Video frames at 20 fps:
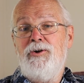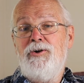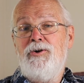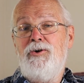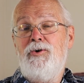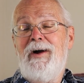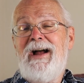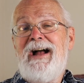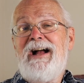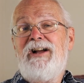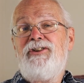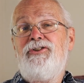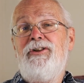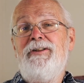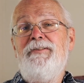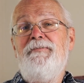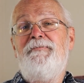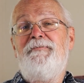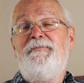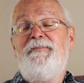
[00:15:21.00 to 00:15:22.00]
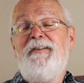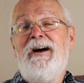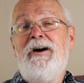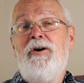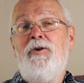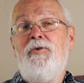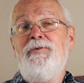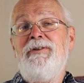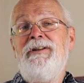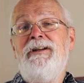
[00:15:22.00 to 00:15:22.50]
who actually
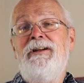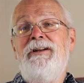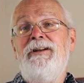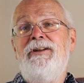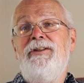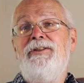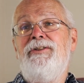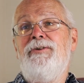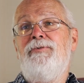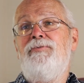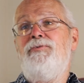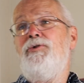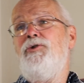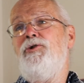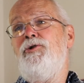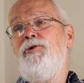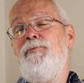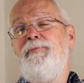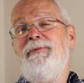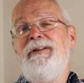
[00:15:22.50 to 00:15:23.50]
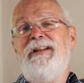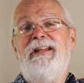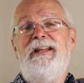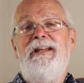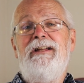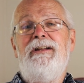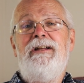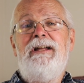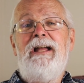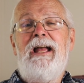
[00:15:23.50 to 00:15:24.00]
found the room
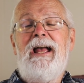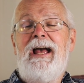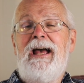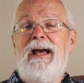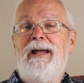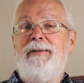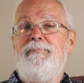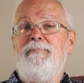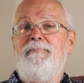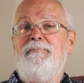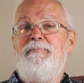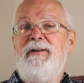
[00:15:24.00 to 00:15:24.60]
he had